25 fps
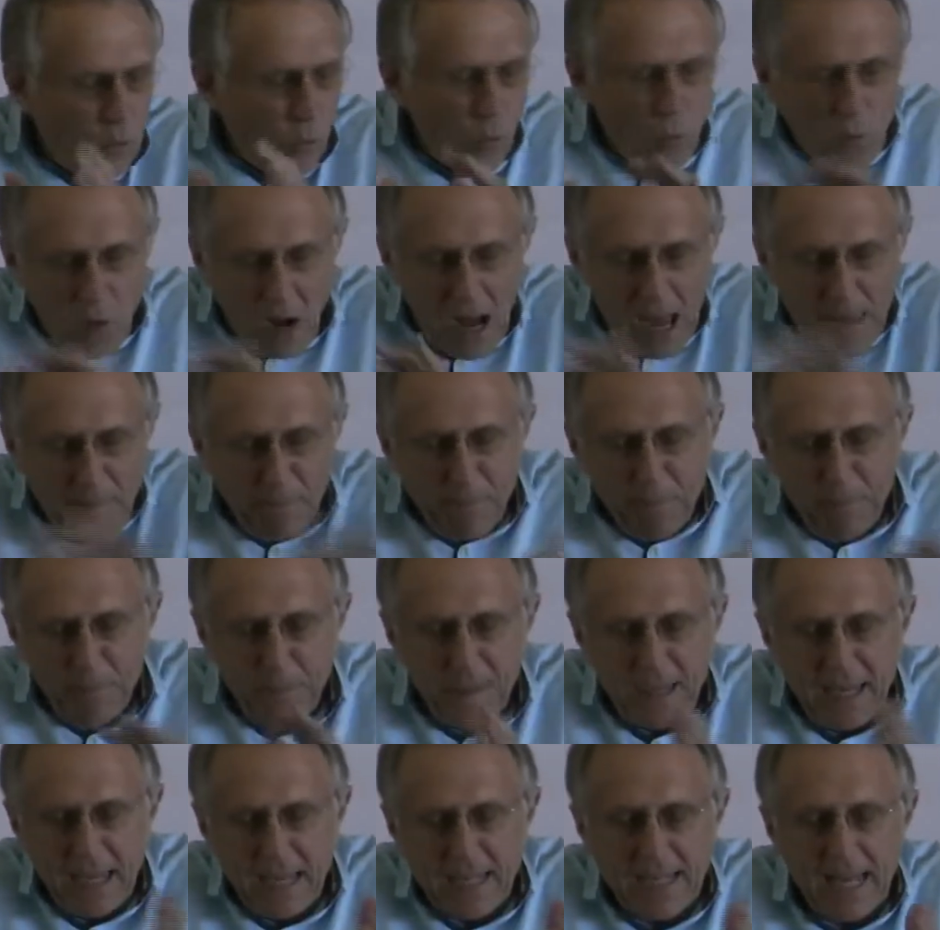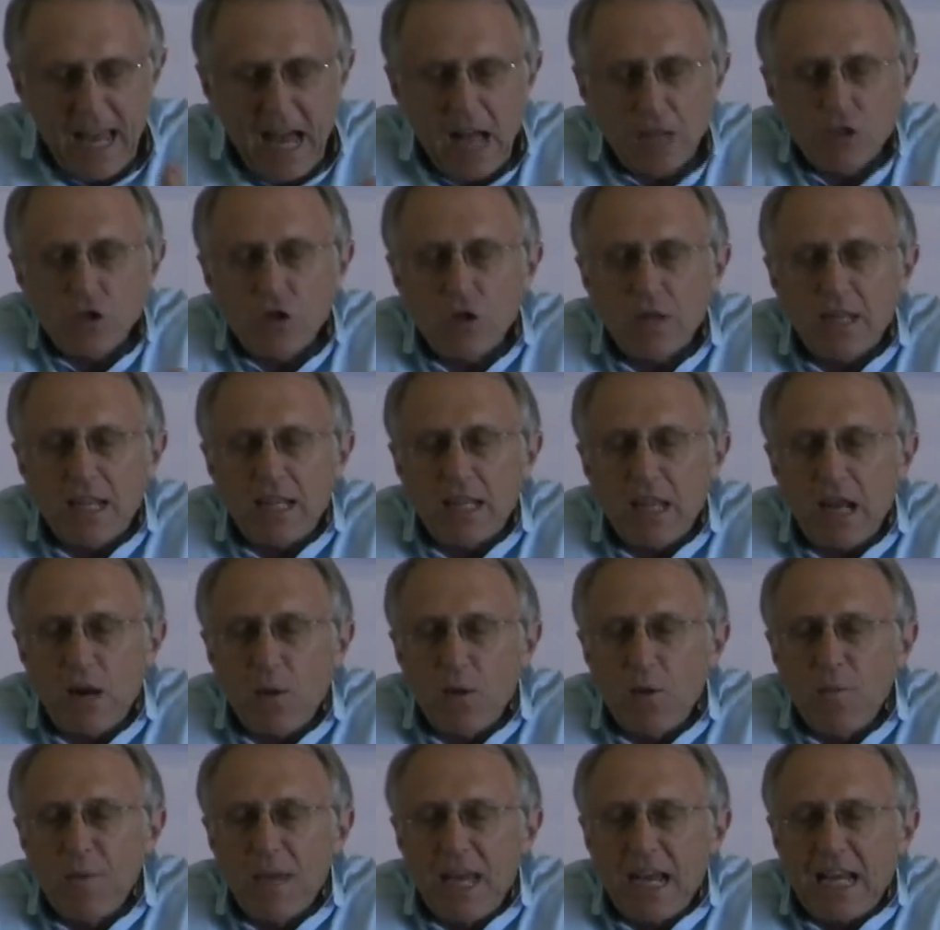wipe it out so that
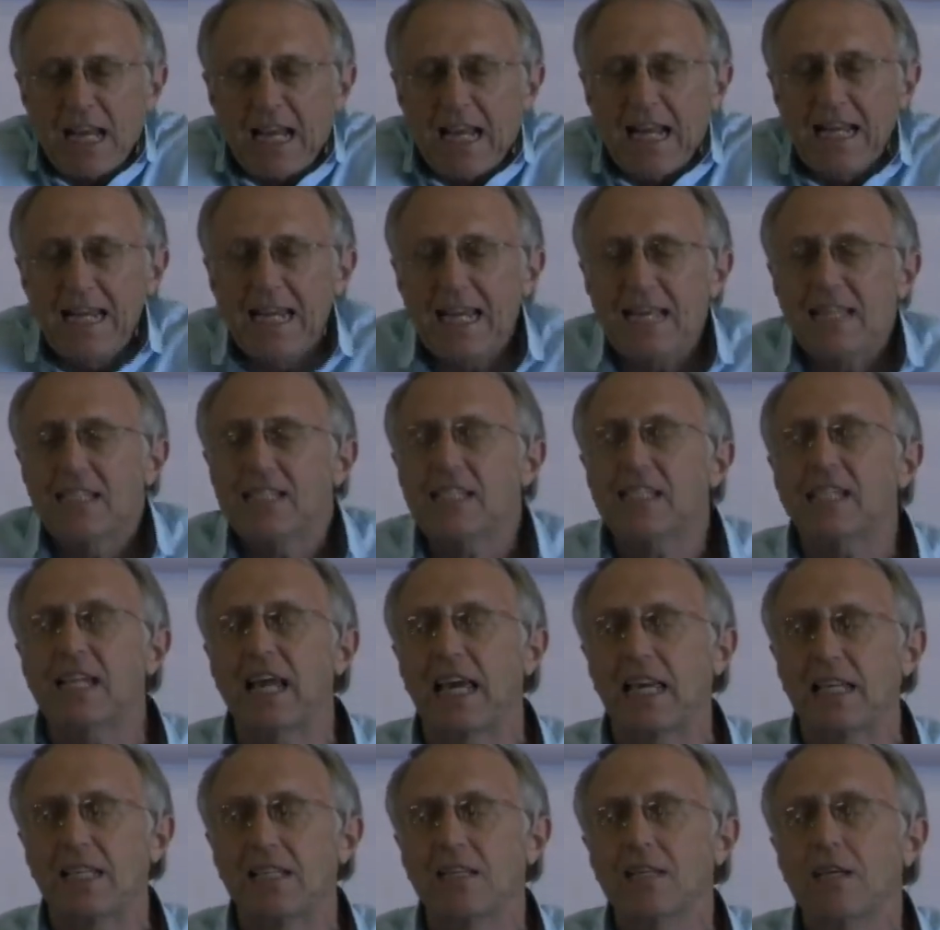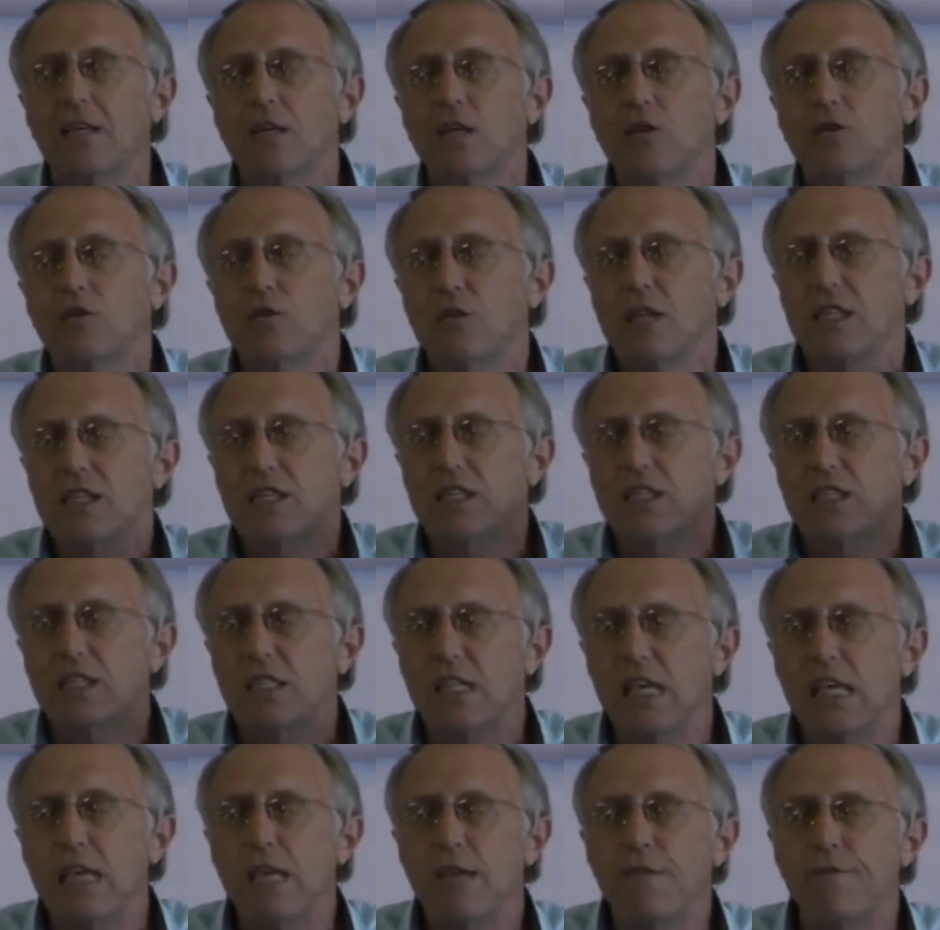there will be a clean slate to
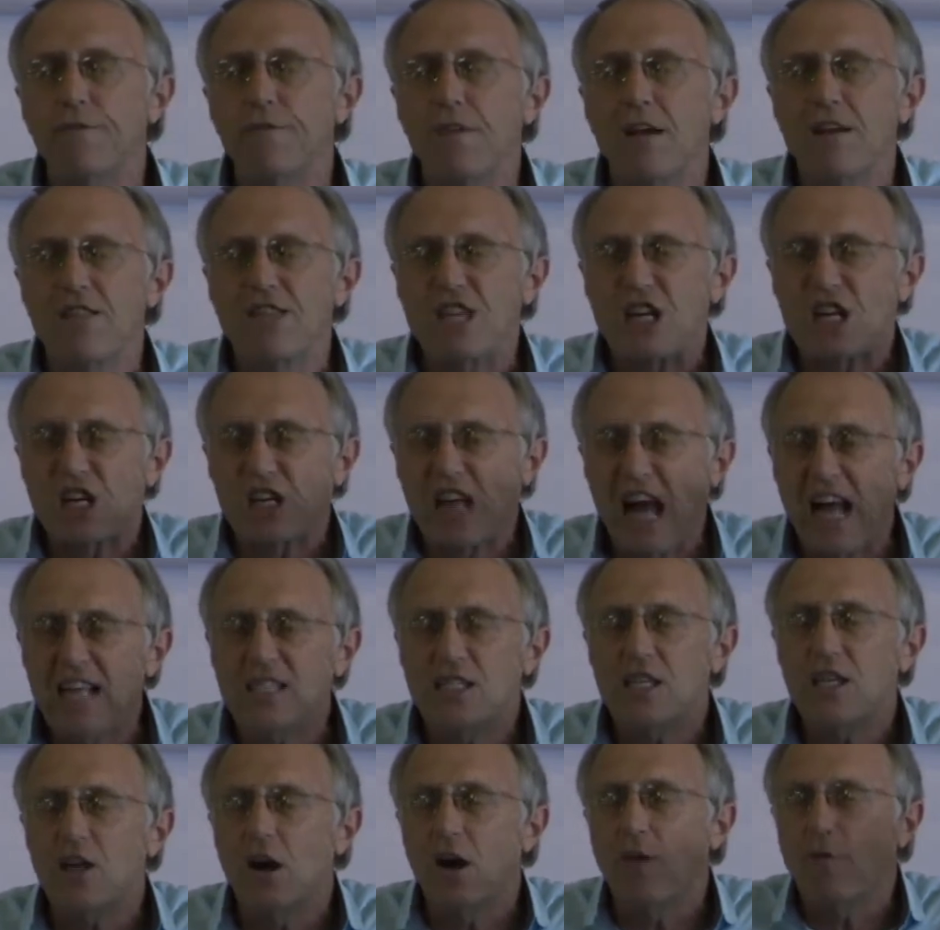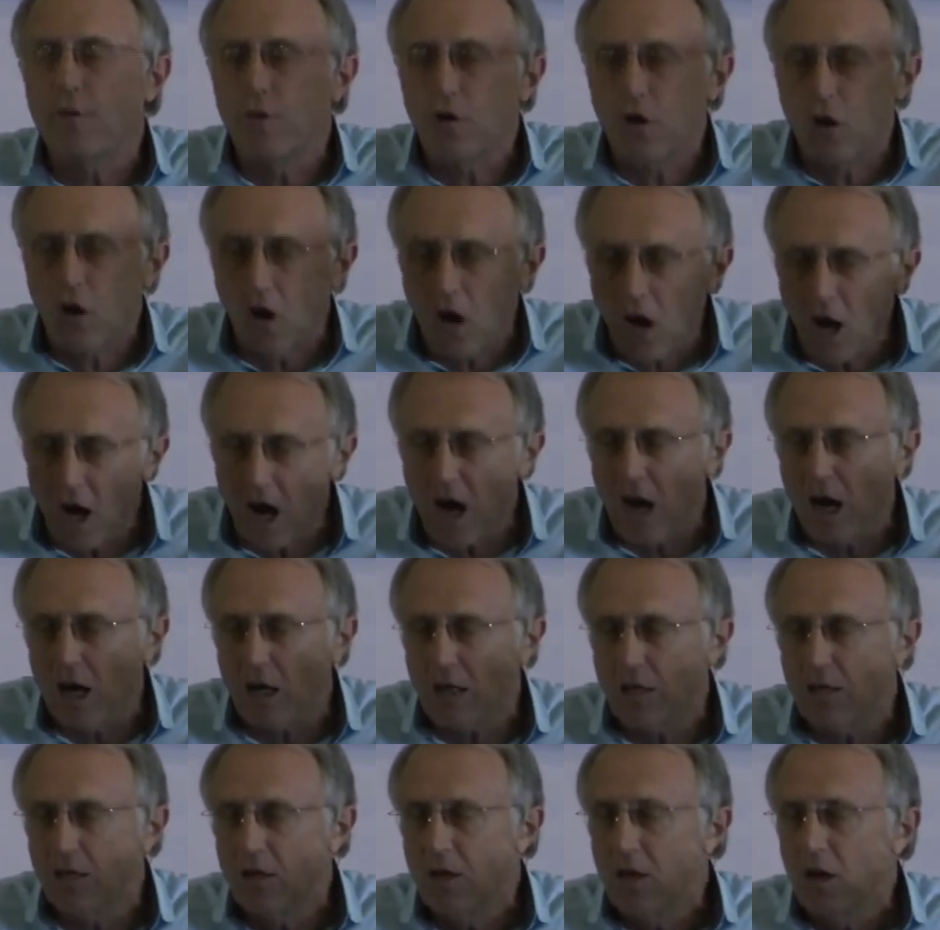receive the writing of
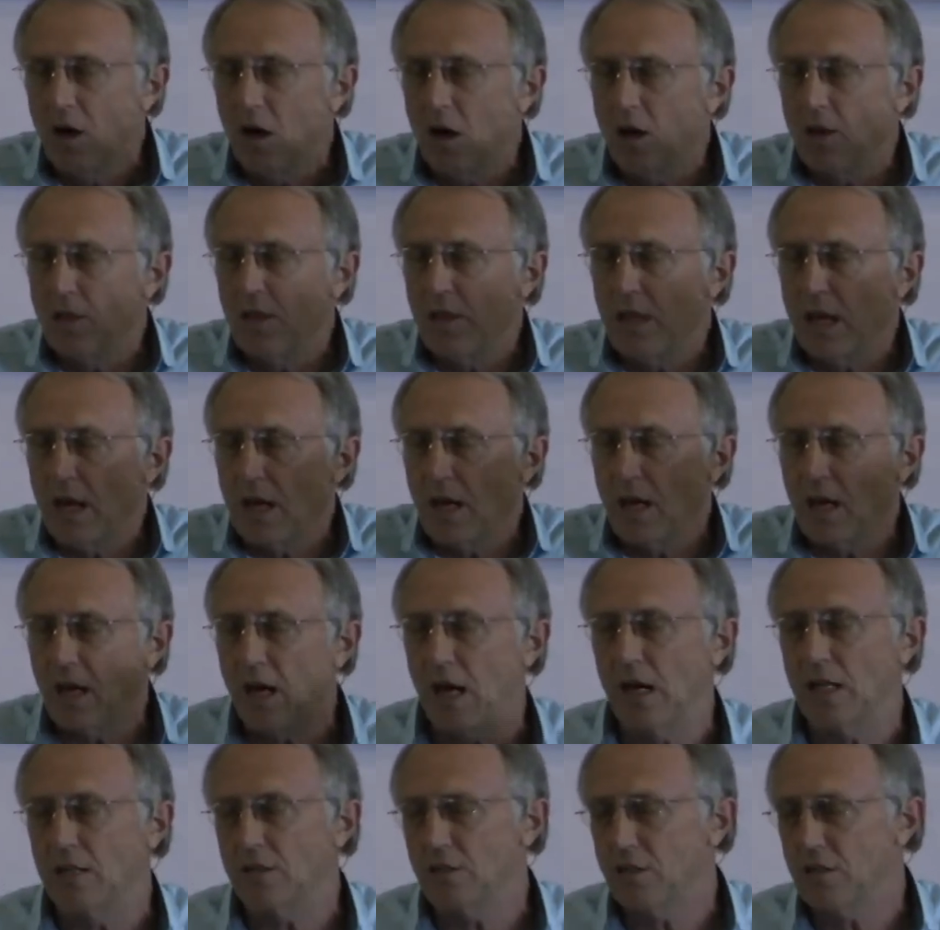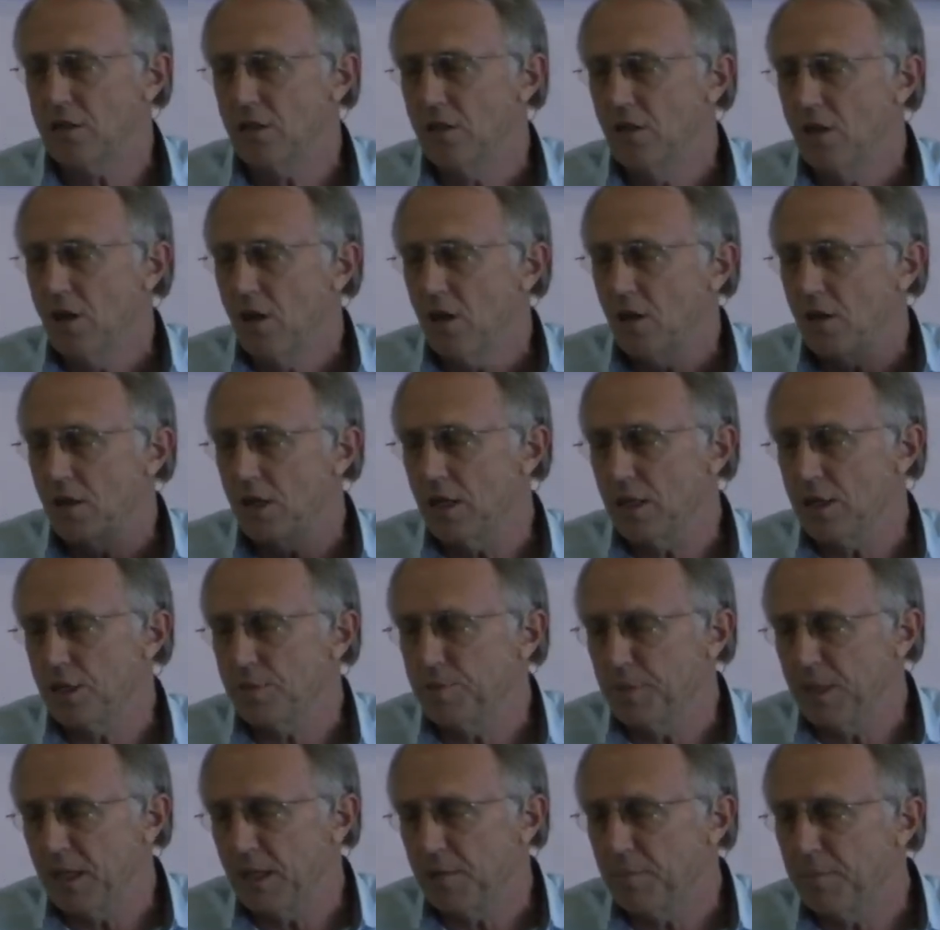God on their hearts, on their
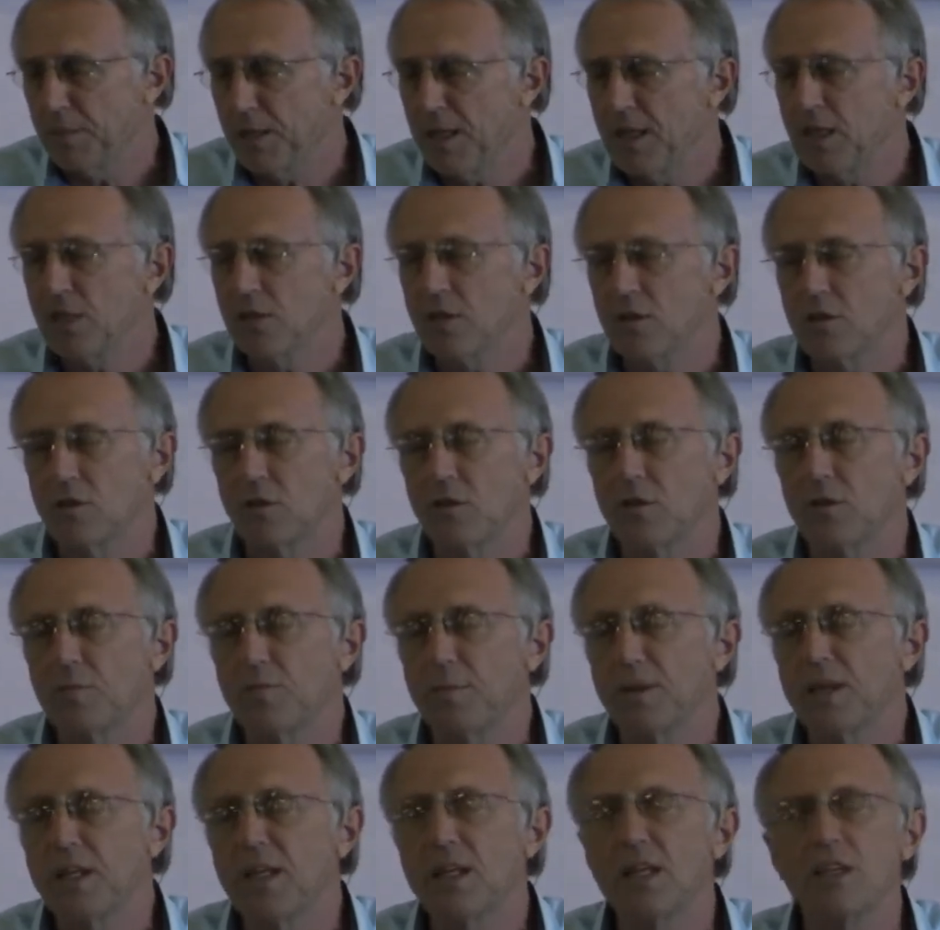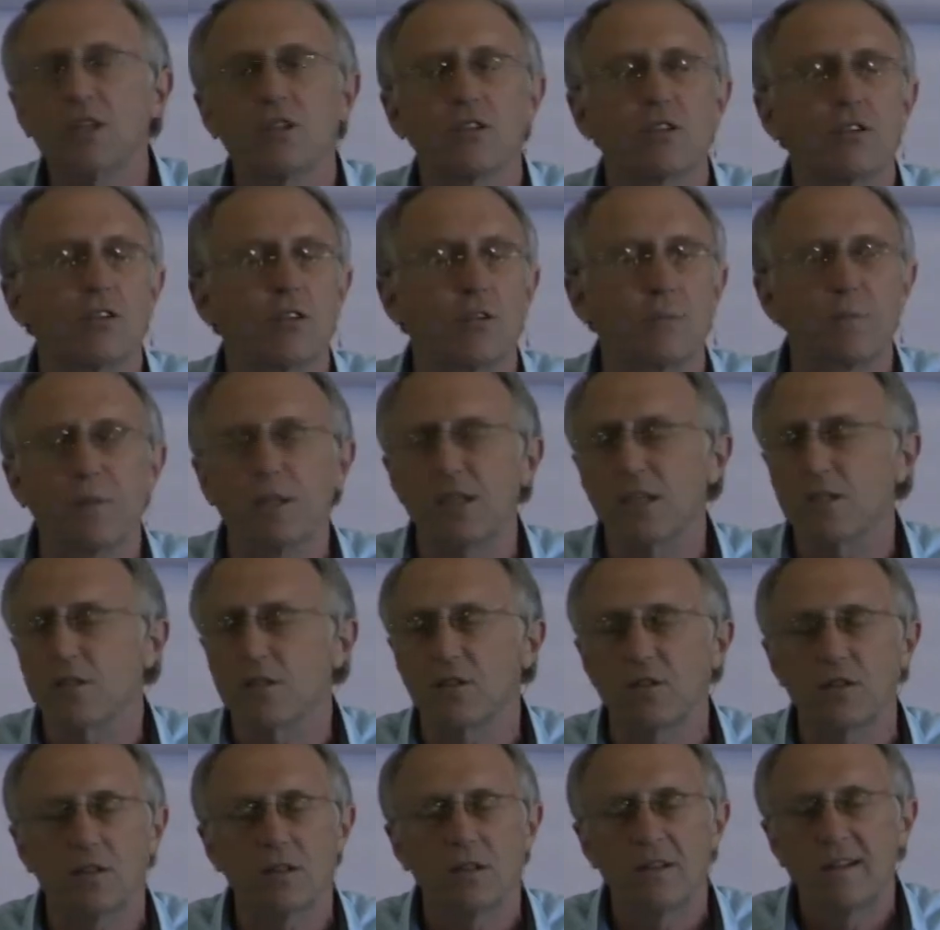spirit. Please, Lord, please, Lord,
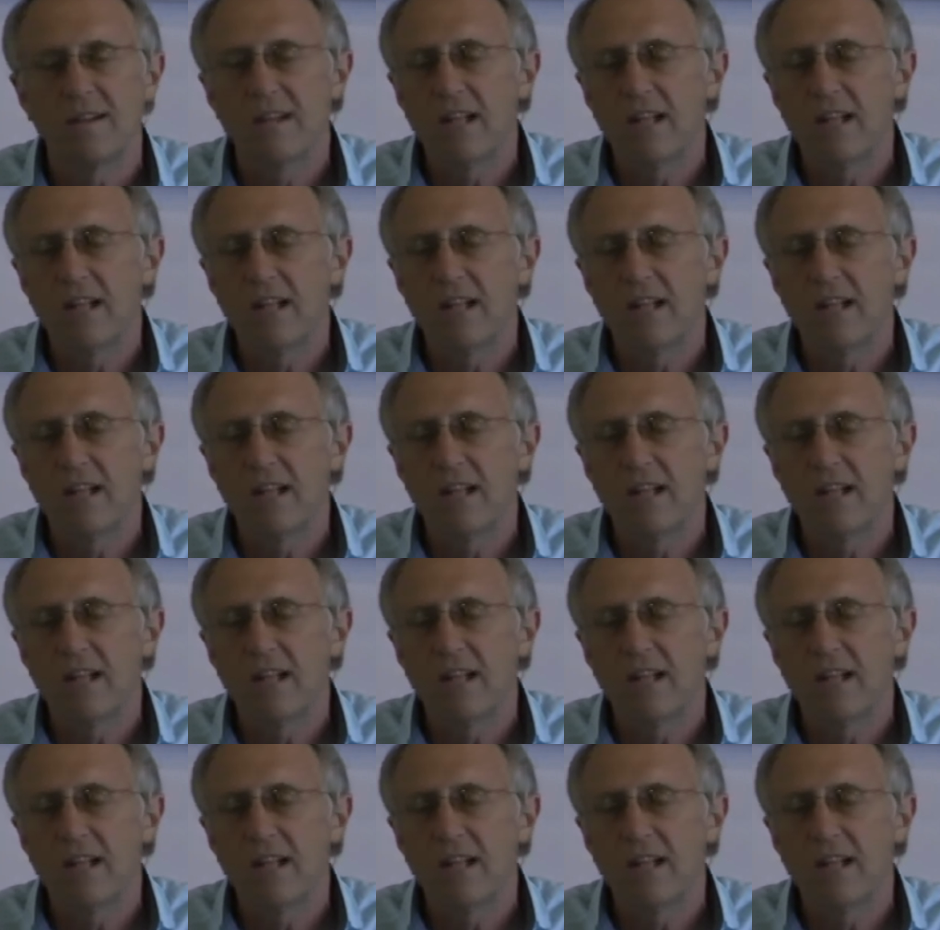please, Lord.